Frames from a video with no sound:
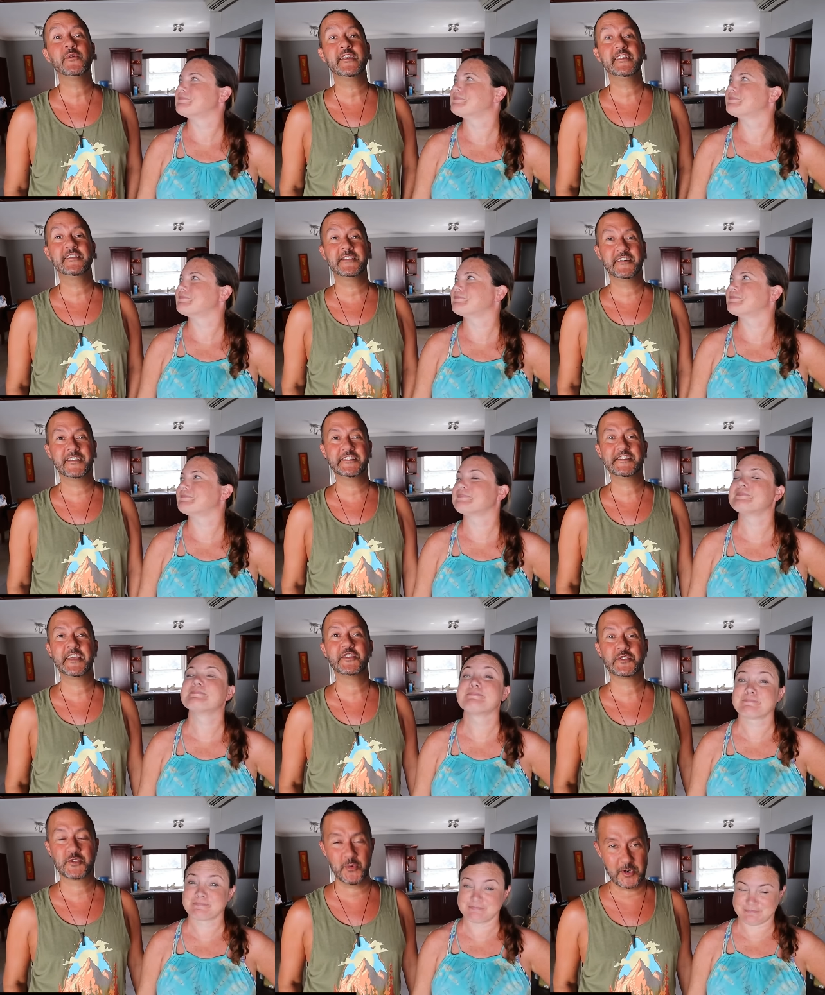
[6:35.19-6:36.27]
Speaker 1: ready to launch,
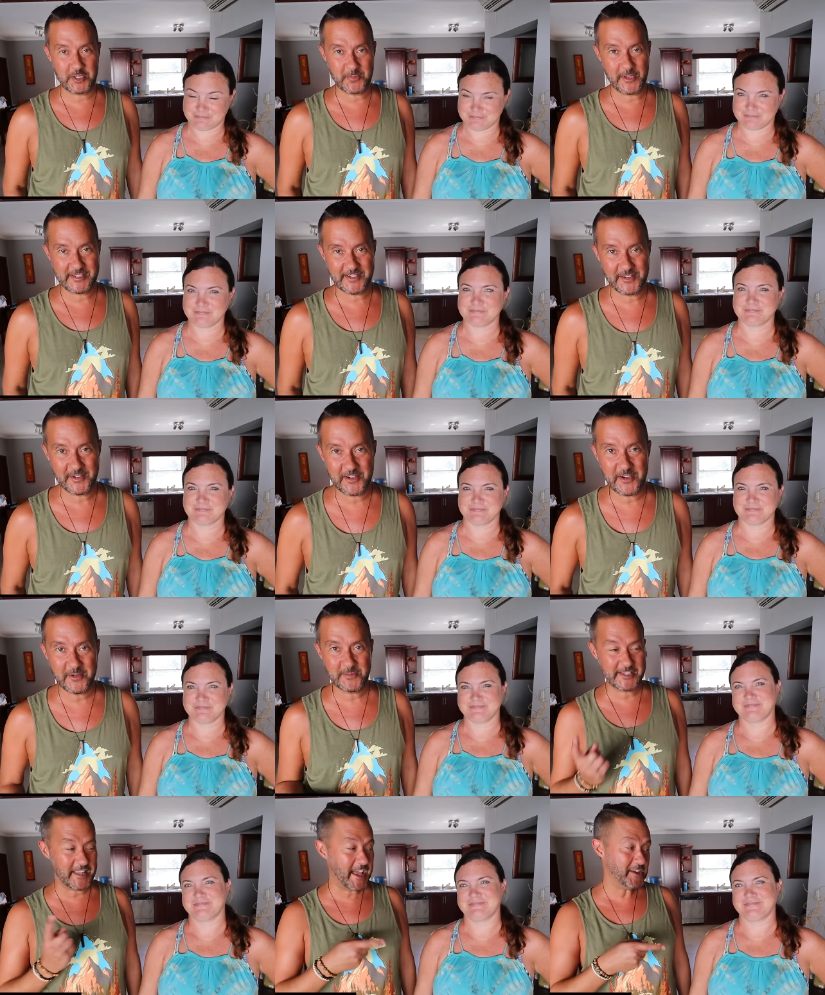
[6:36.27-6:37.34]
head to squarespace dot
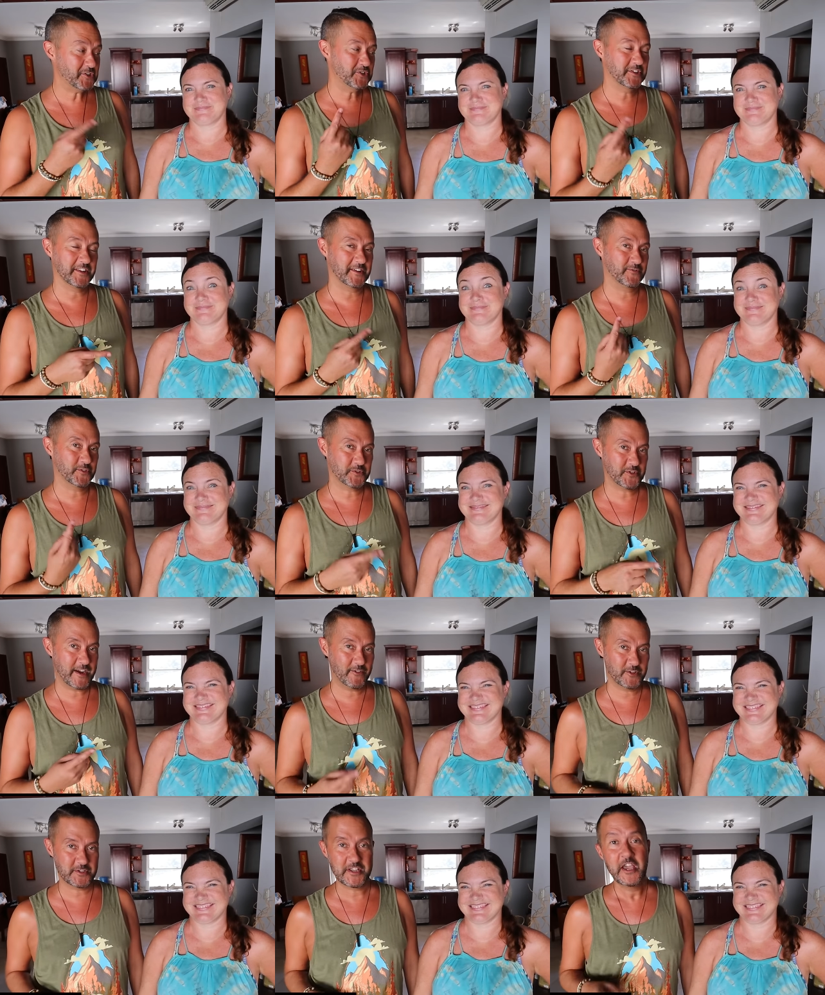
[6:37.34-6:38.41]
com slash delightful
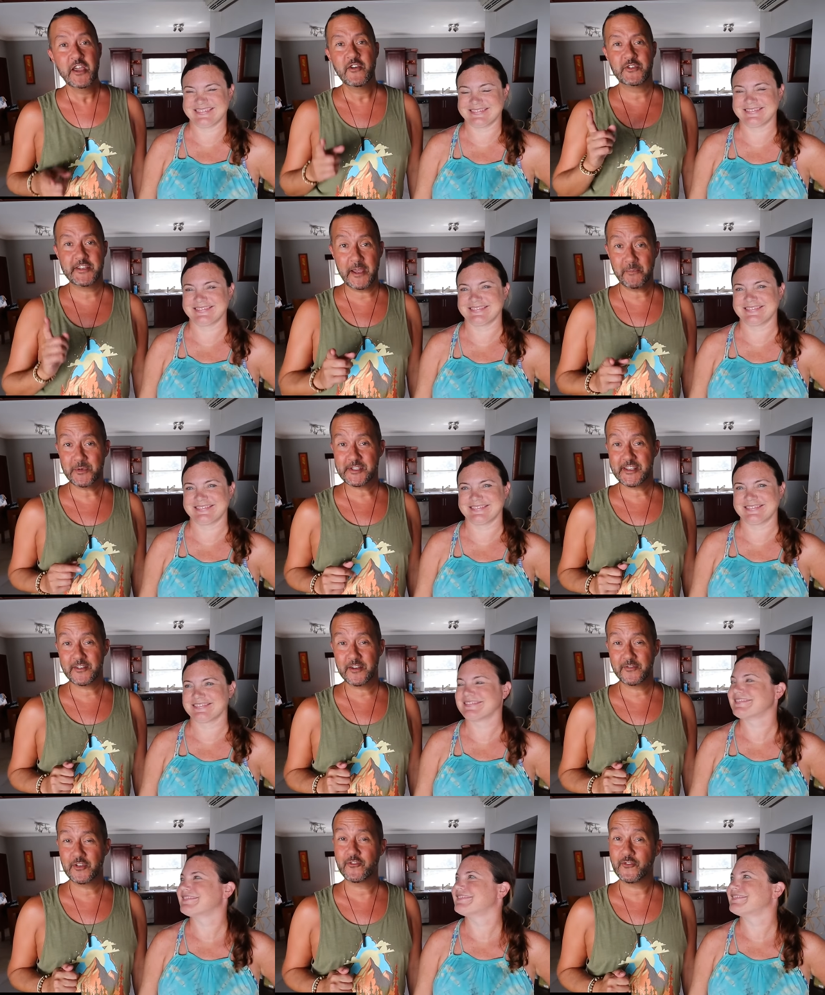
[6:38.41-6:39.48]
travelers for ten percent
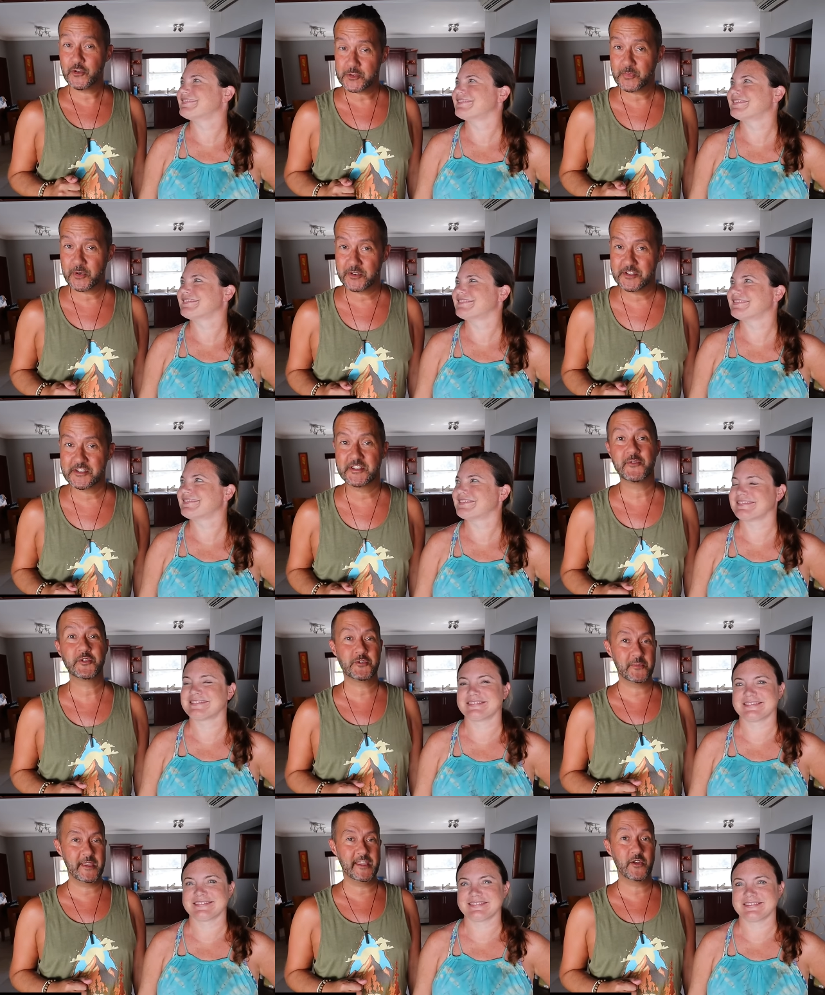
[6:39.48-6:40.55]
off your first purchase of a
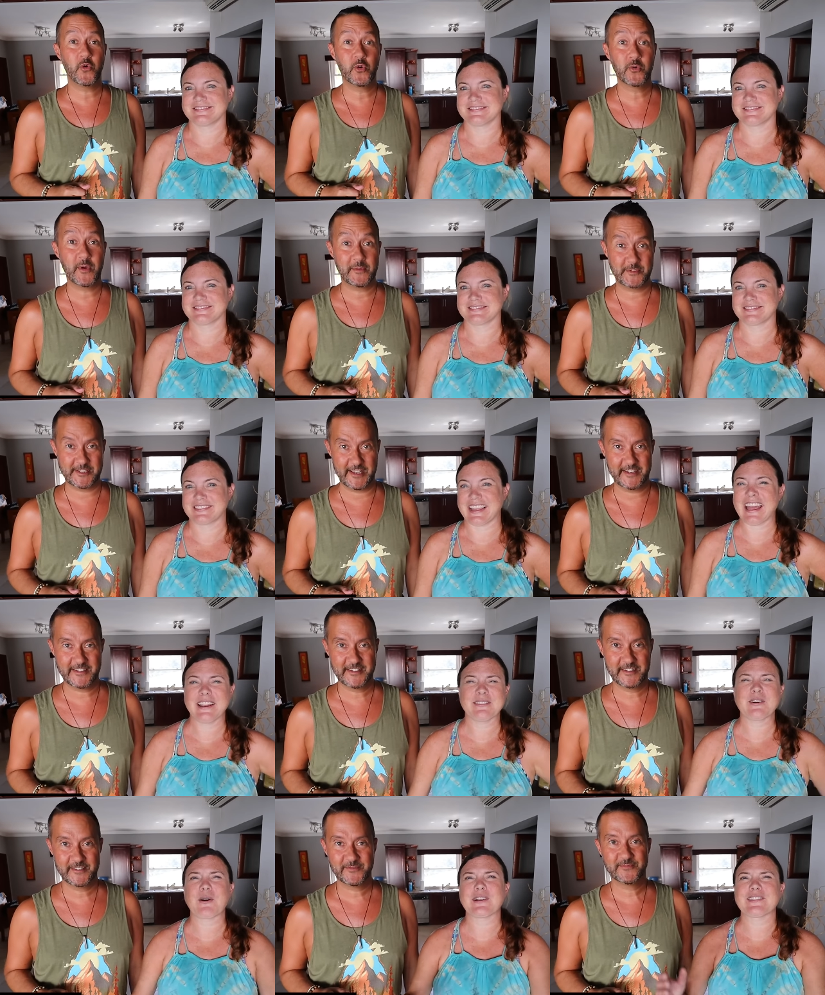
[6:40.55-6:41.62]
domain or website.
Speaker 2: And
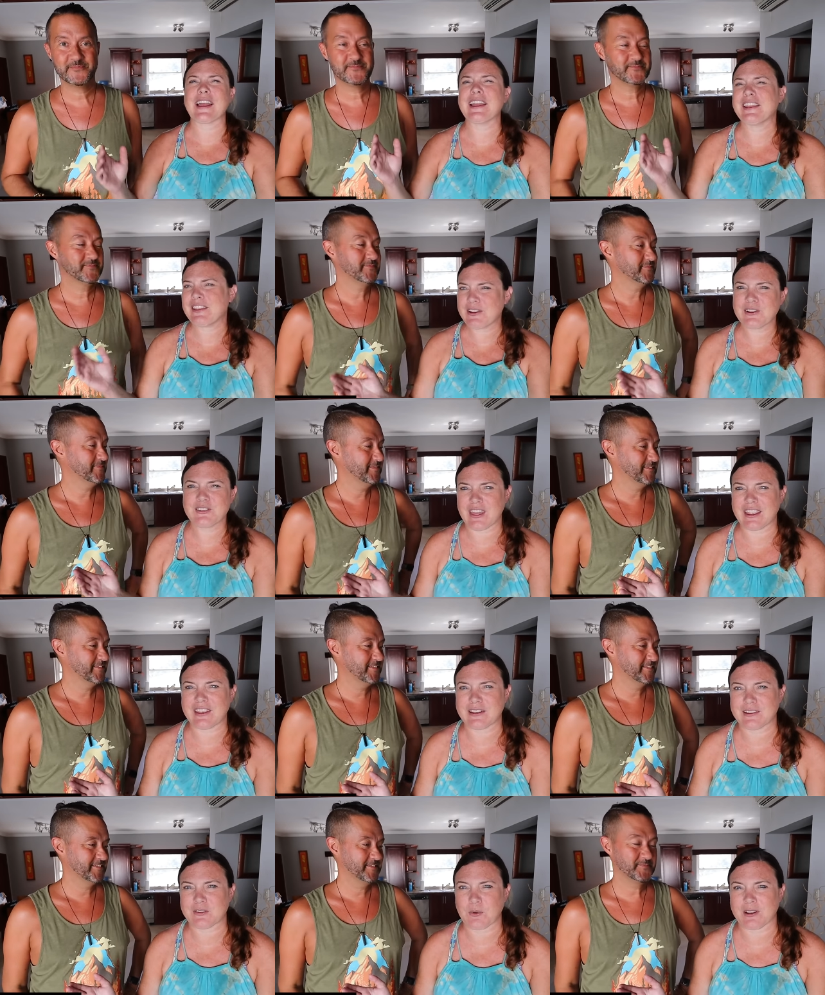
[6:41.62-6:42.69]
of course, a huge thank
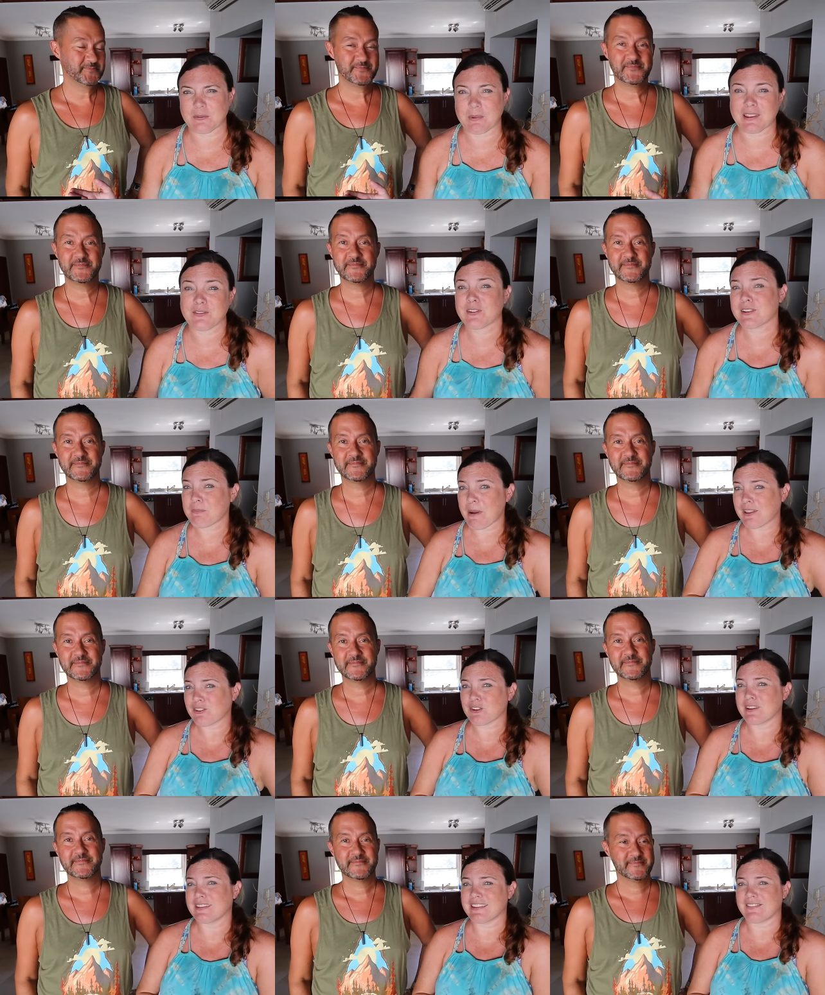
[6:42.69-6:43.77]
you to Squarespace for
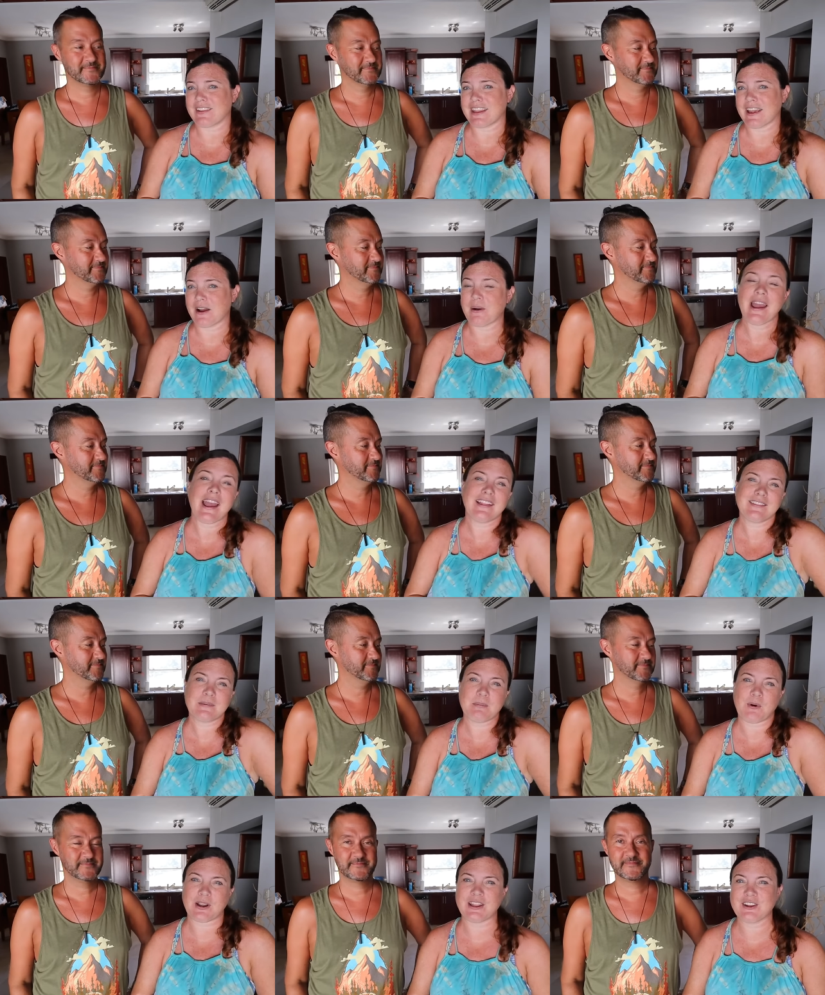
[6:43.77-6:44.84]
sponsoring this video and
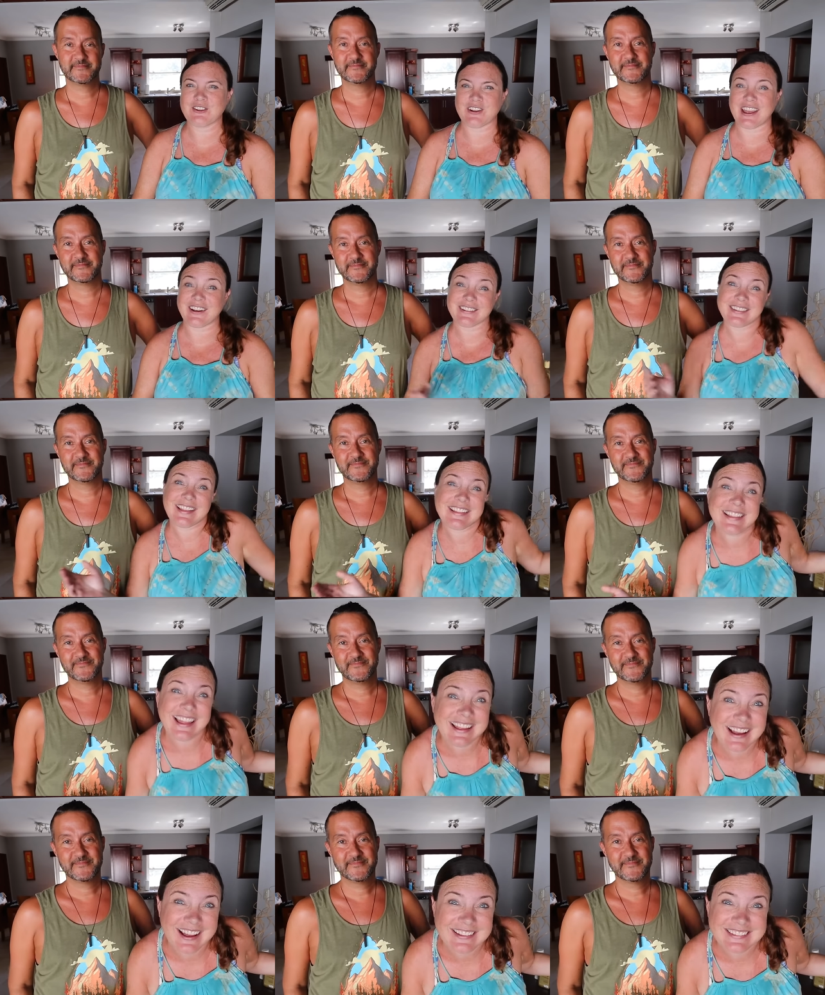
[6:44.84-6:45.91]
supporting creators
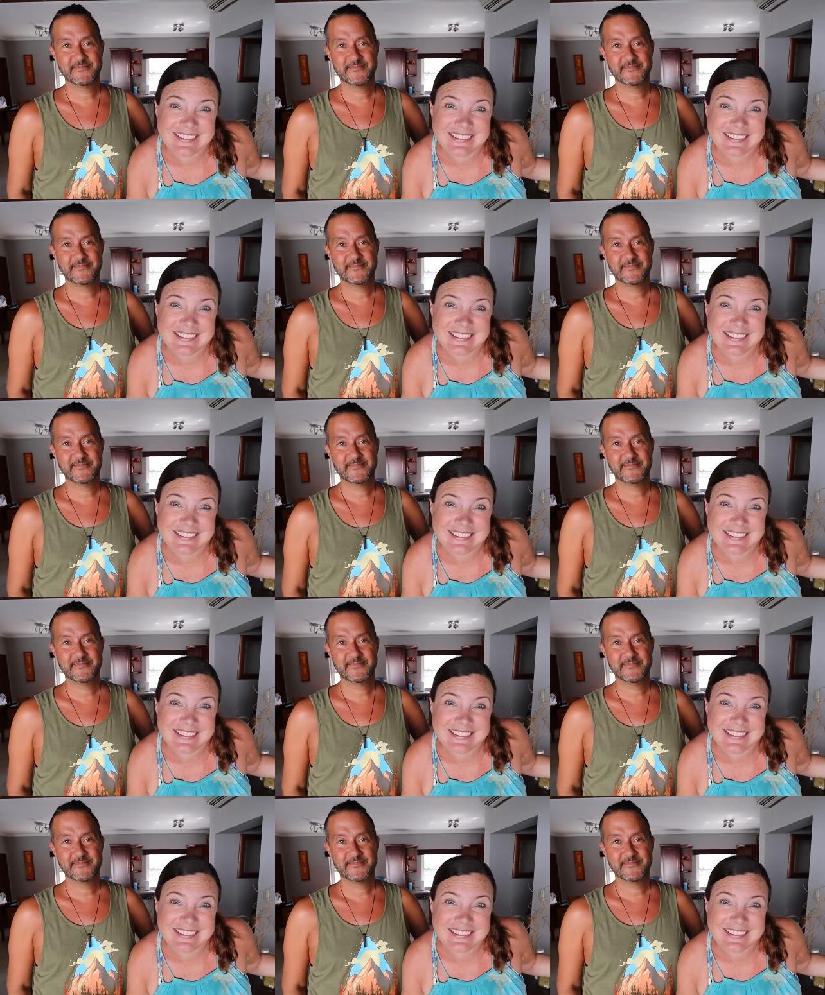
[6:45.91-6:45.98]
like us.